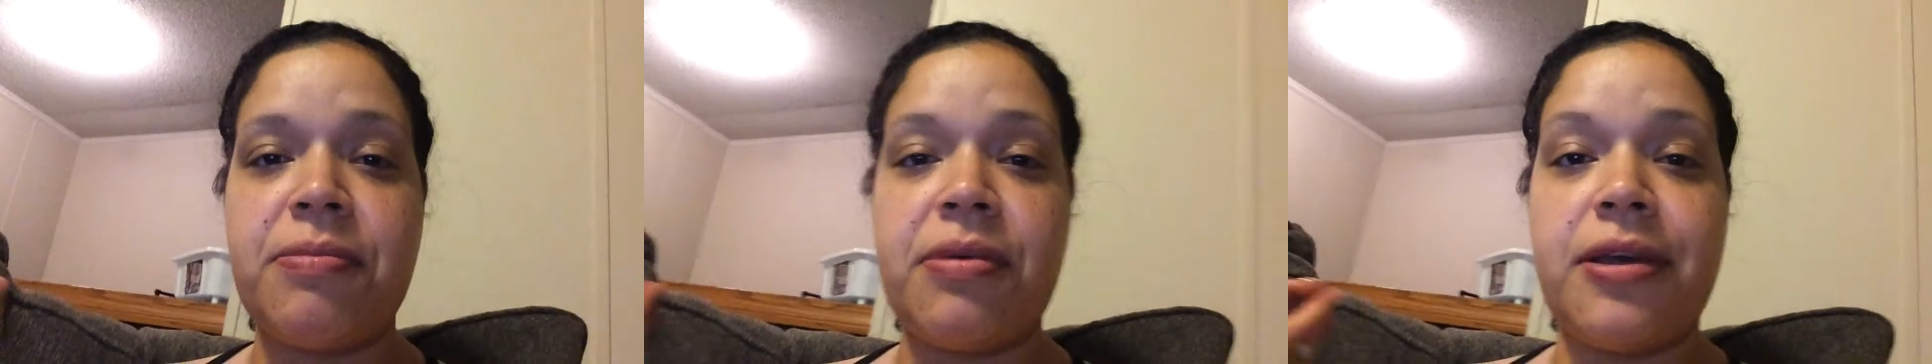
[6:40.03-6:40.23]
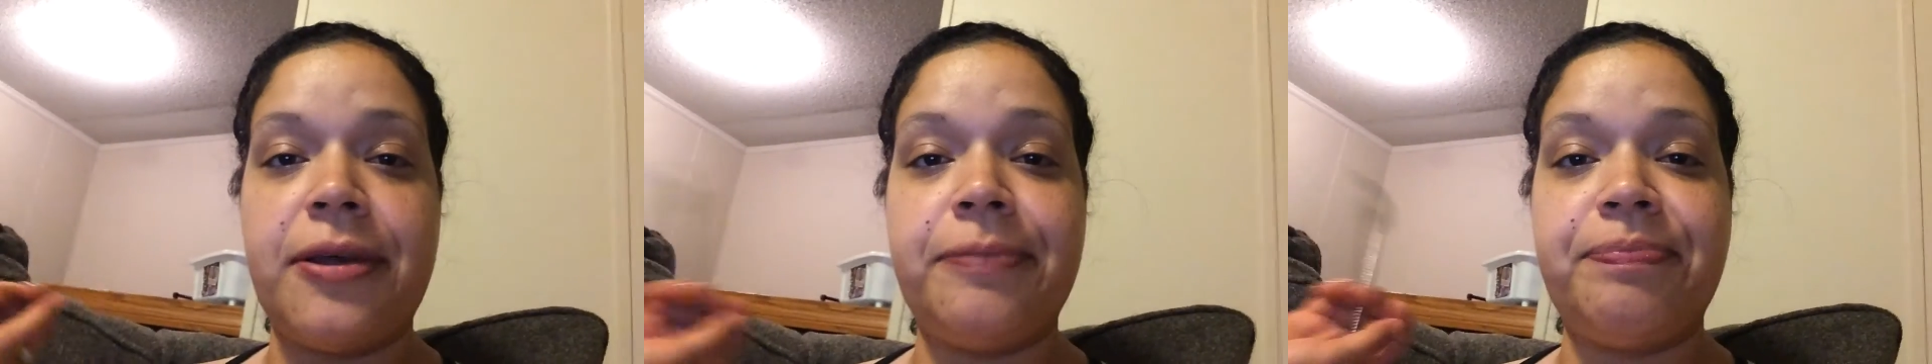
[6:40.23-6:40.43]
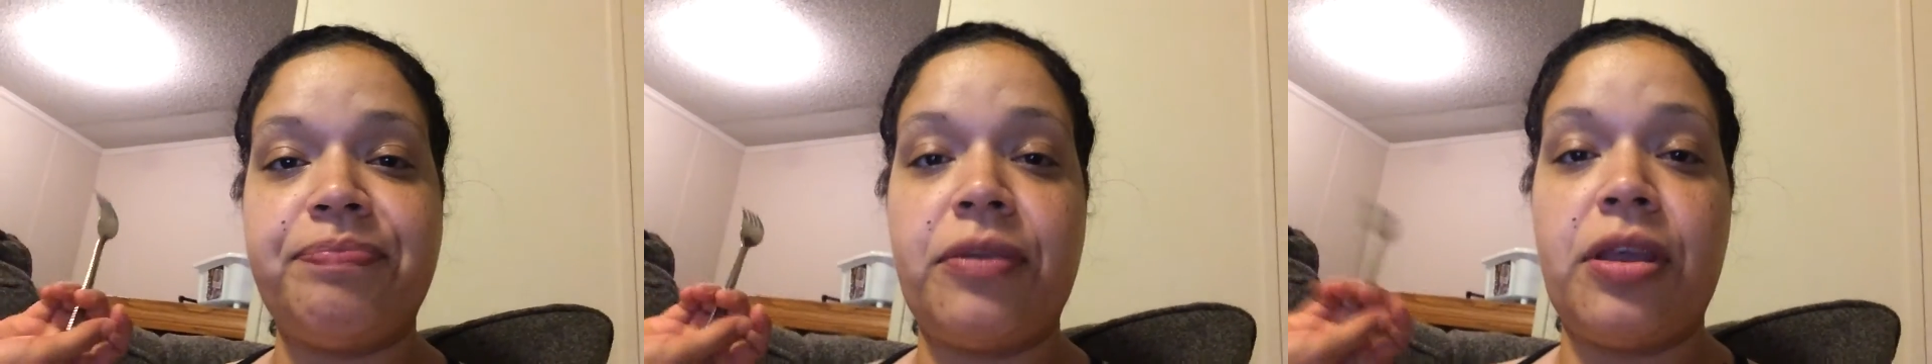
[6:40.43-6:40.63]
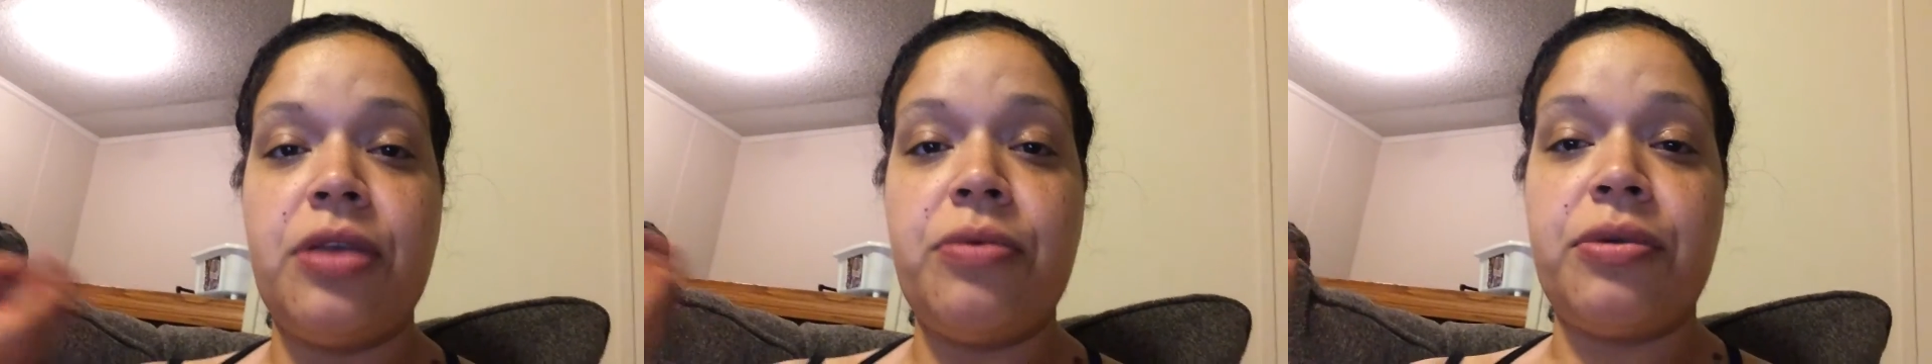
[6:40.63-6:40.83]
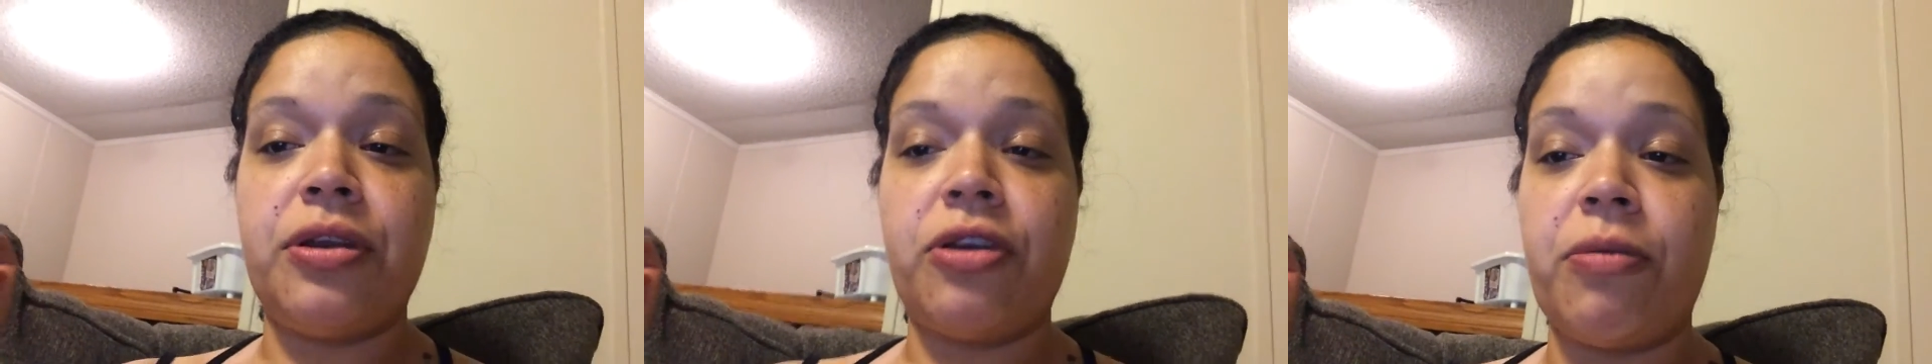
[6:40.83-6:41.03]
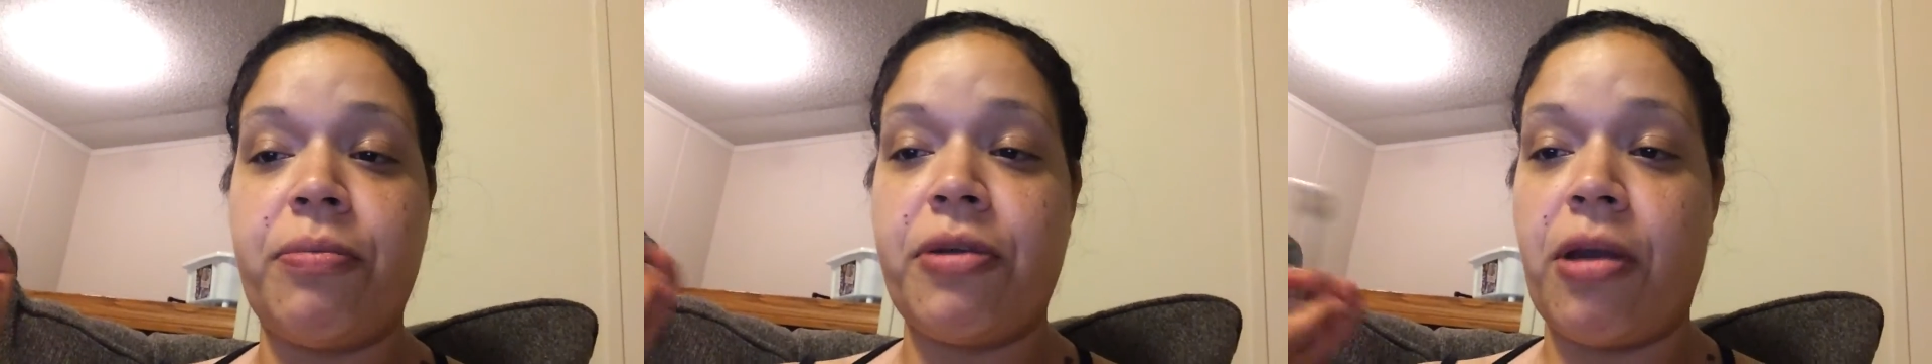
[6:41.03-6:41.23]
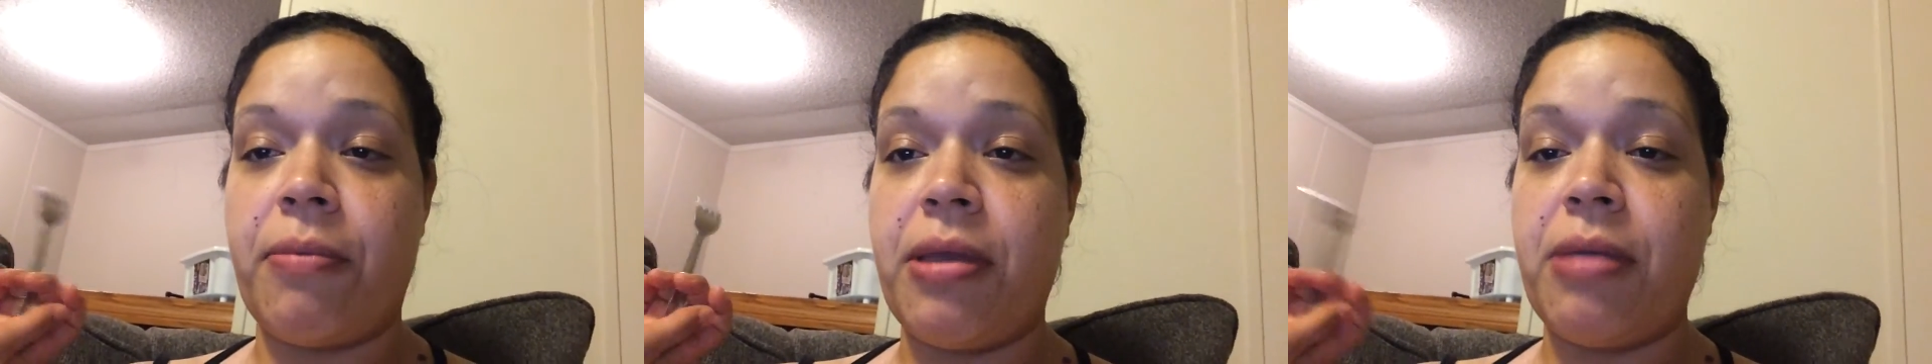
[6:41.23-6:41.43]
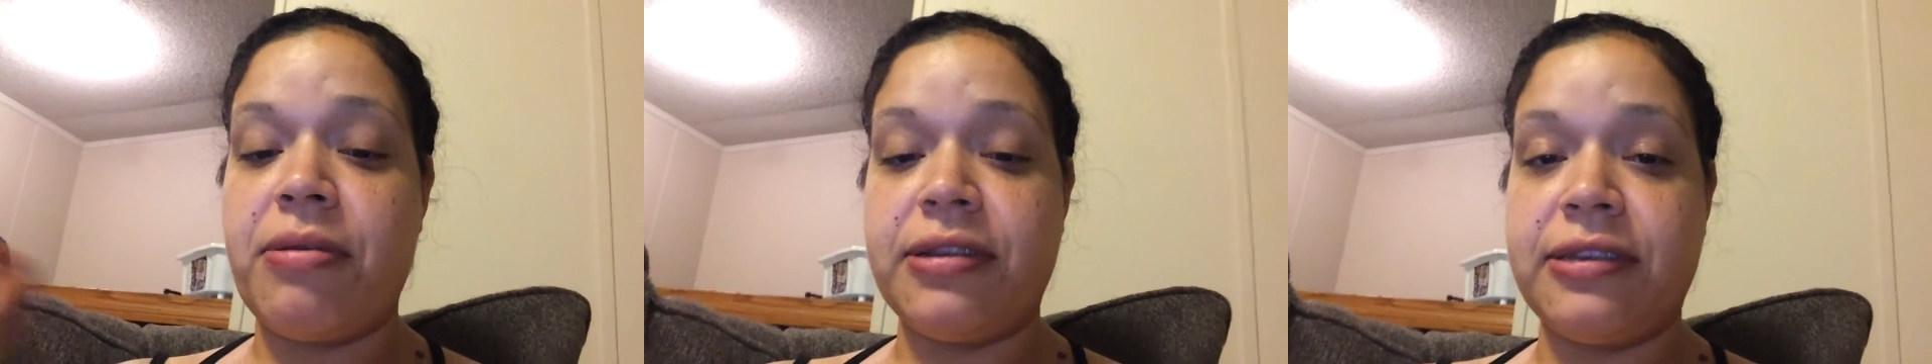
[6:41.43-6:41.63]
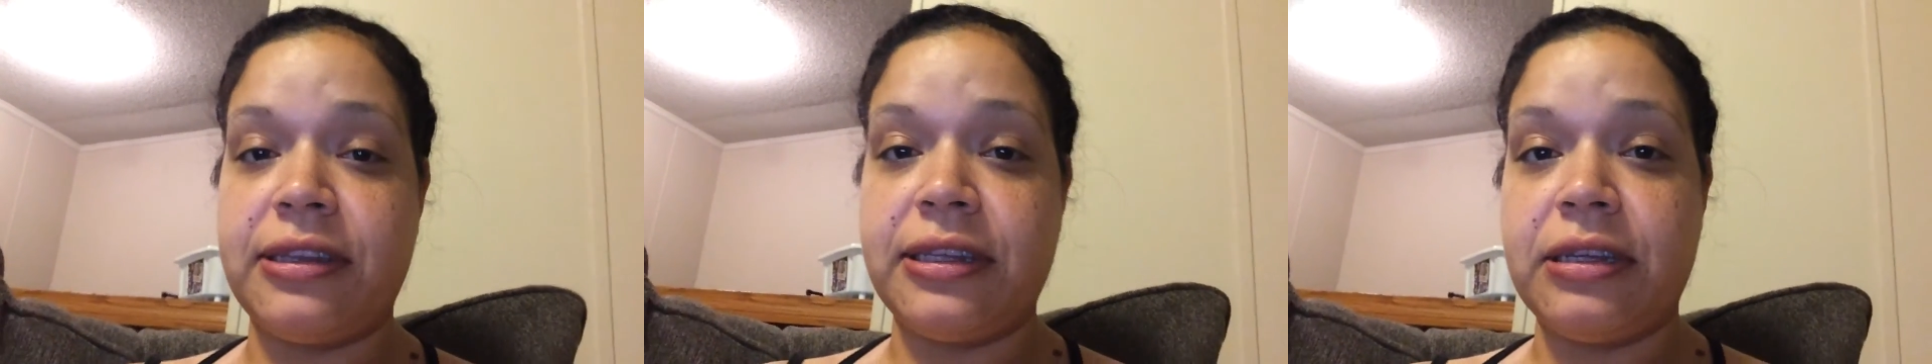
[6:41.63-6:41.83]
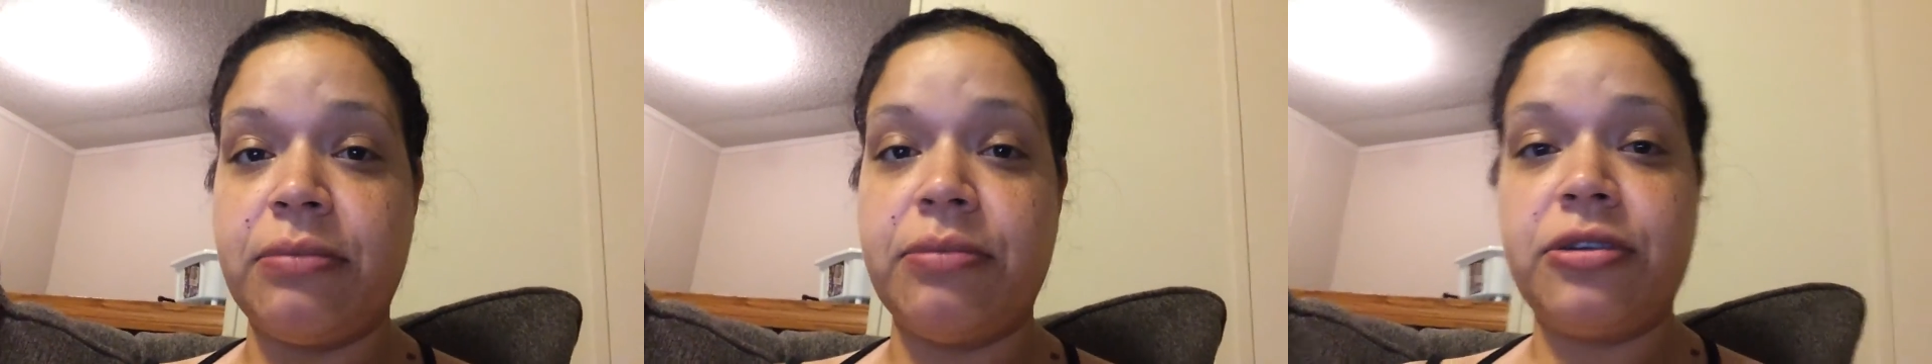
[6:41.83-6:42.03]
but he wouldn't go put our baby to
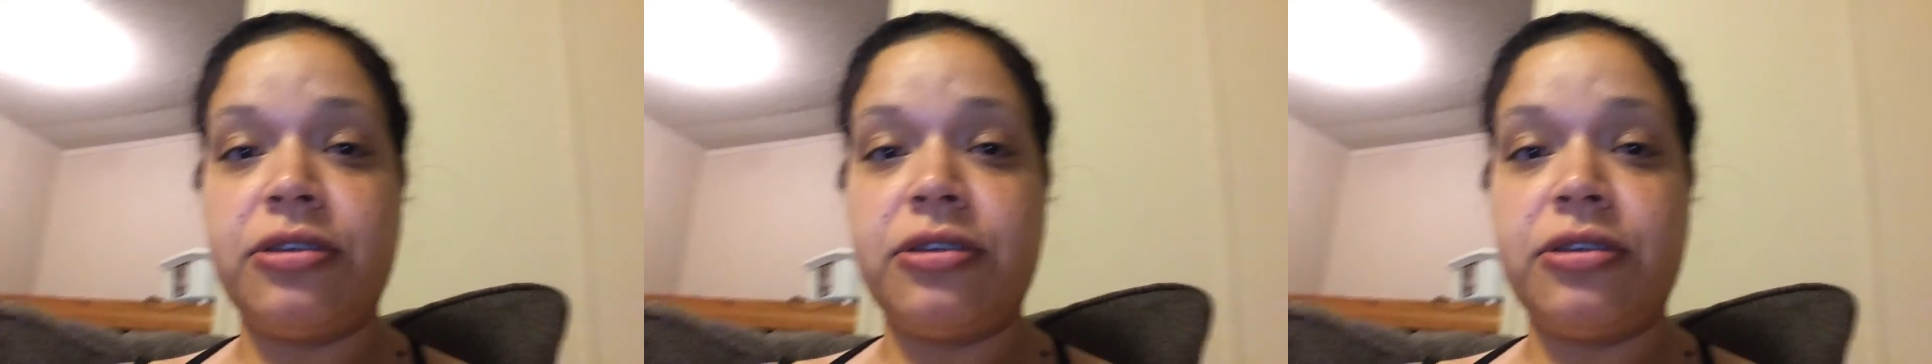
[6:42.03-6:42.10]
sleep.